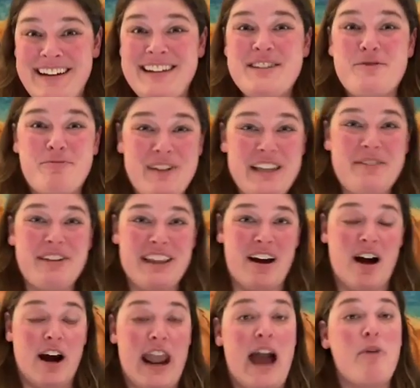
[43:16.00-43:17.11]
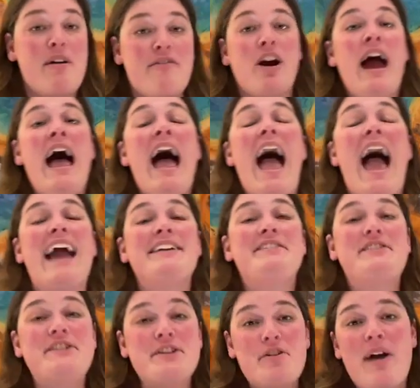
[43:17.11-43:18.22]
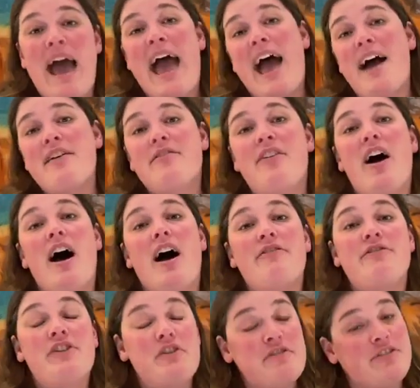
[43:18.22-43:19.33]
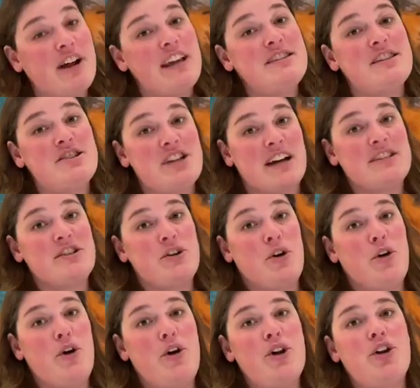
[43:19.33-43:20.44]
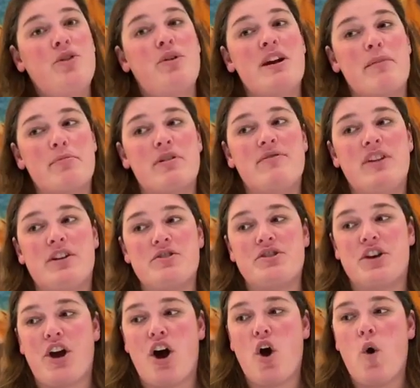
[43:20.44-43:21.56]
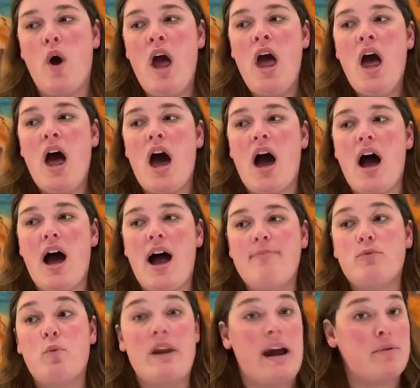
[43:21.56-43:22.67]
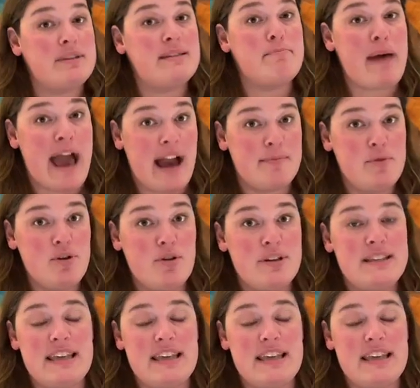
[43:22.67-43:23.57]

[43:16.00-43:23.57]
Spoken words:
It's really, really hard. However, I do have a few friends in Jackson Hole who a number of years ago went out with some pack mules.